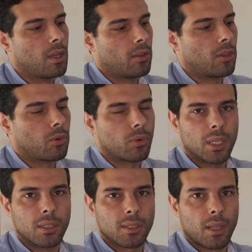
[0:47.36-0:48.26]
The
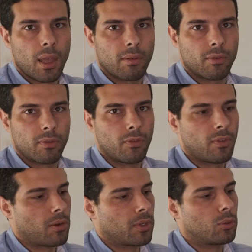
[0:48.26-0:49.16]
rings have
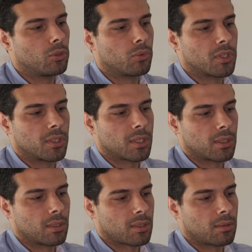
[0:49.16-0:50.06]
very good
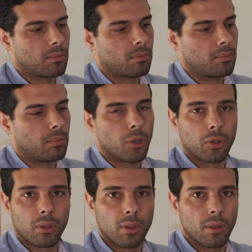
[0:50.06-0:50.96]
resistance,
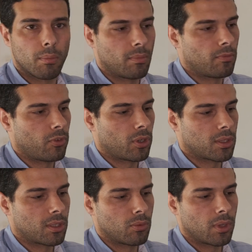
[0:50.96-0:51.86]
both the
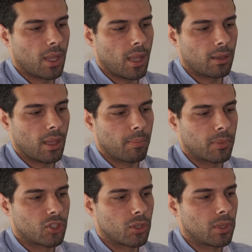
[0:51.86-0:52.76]
focusing ring and the
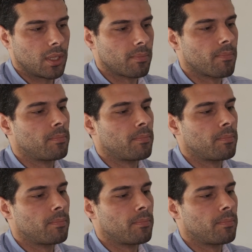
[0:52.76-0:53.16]
aperture ring.